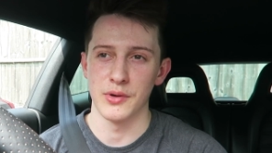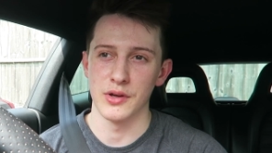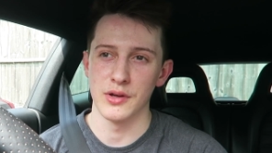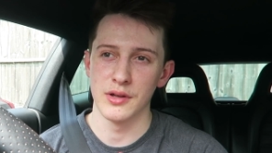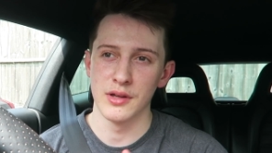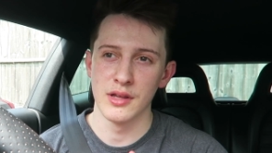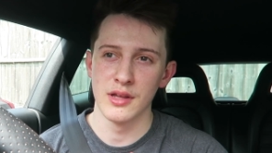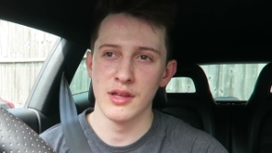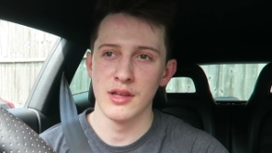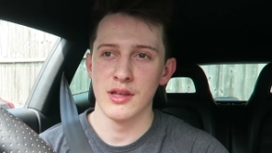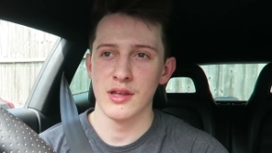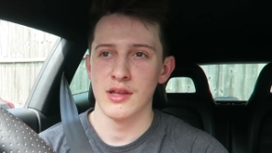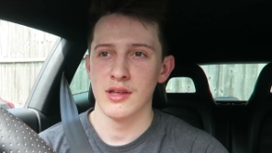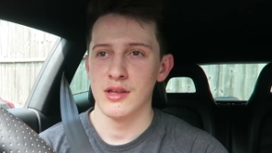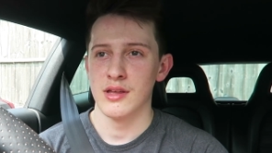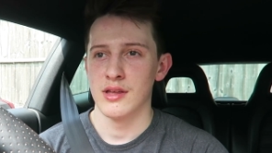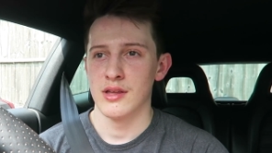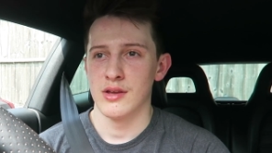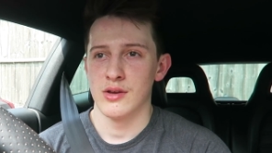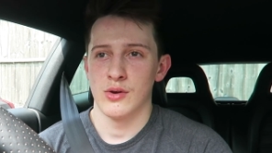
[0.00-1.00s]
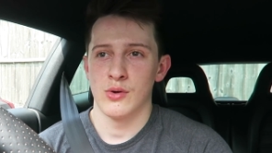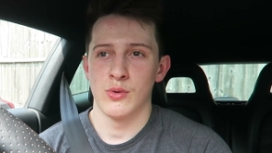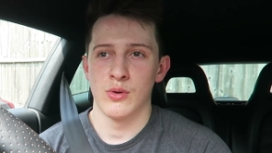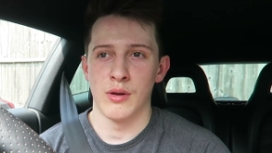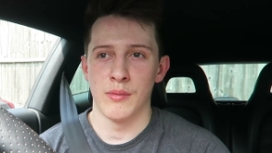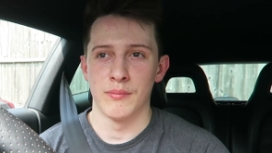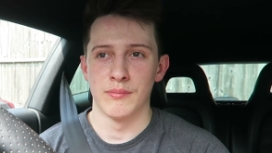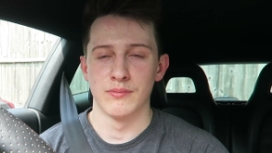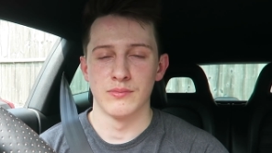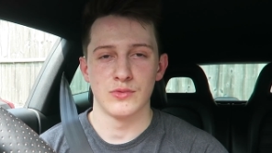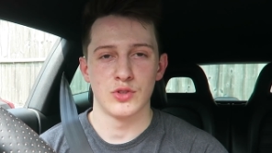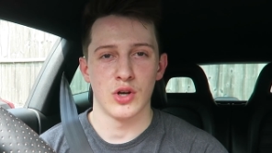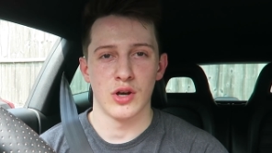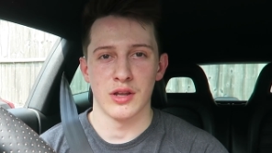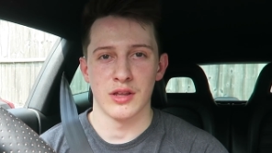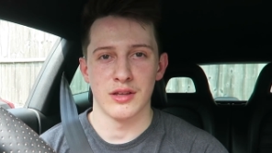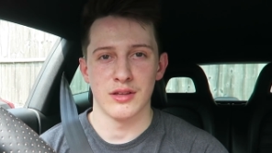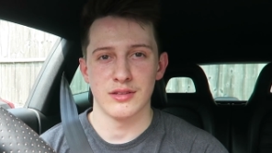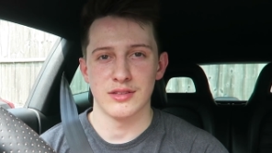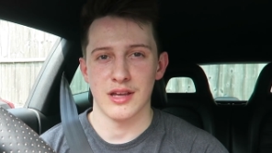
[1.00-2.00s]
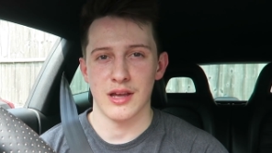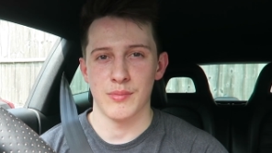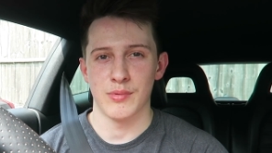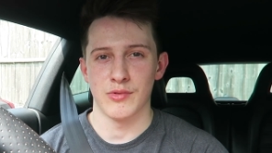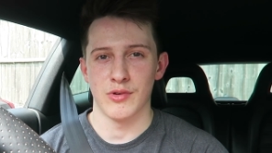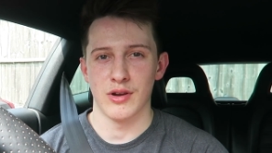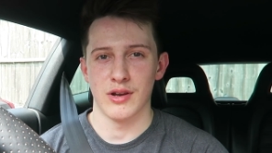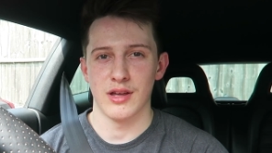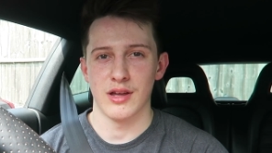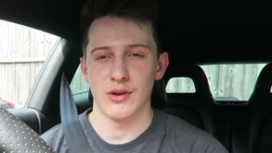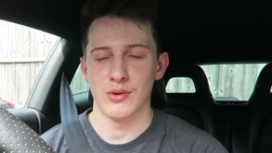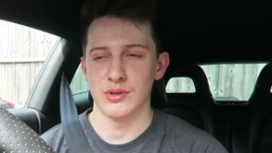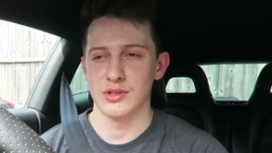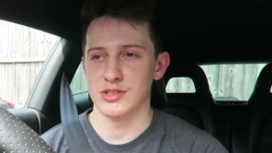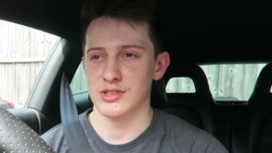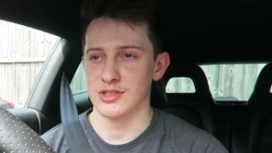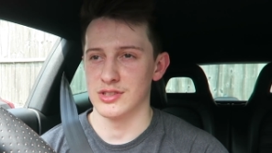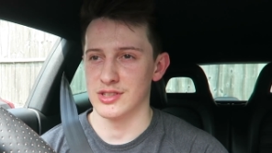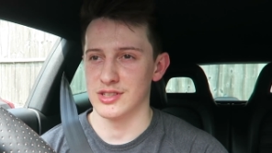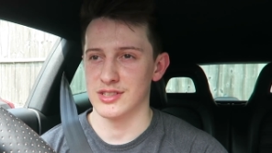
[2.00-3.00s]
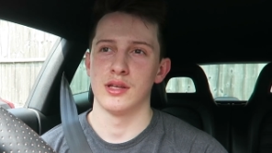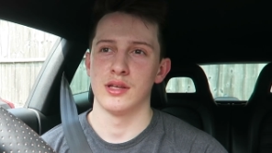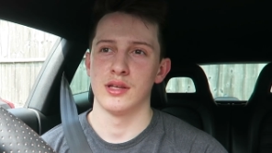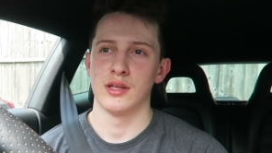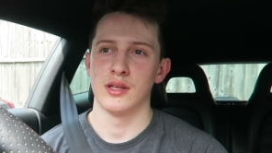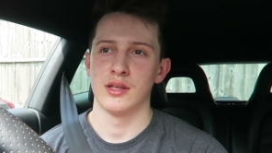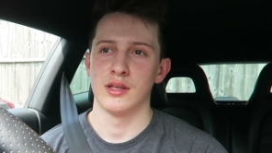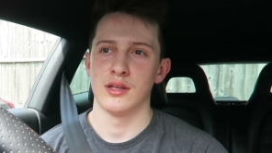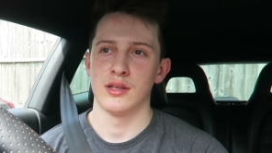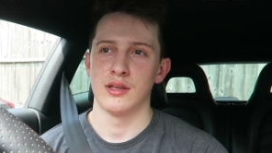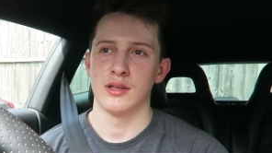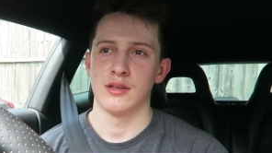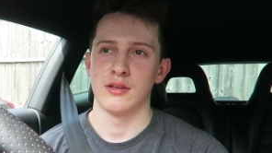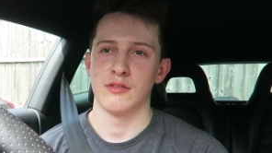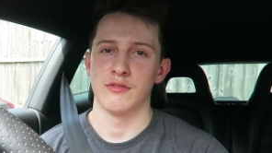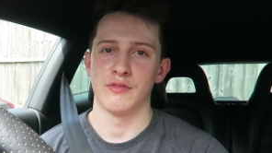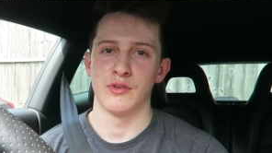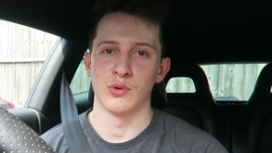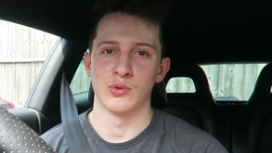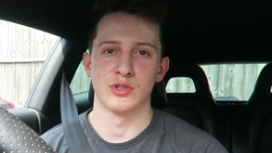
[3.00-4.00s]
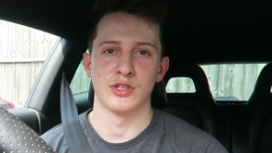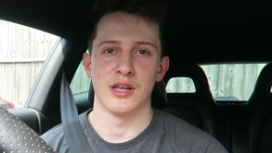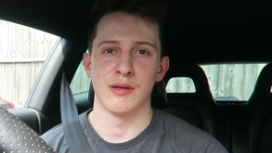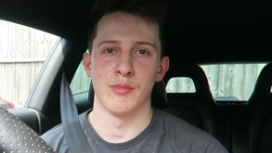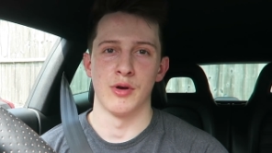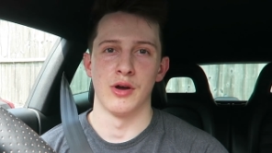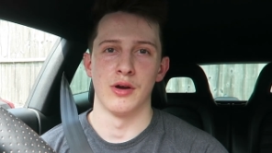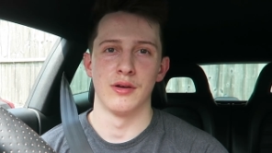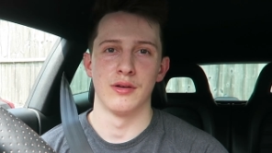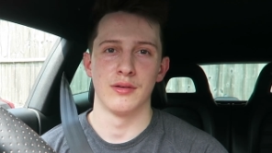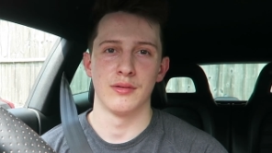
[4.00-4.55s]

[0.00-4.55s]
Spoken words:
But all I'm trying to get to happen right now is just feel slimmer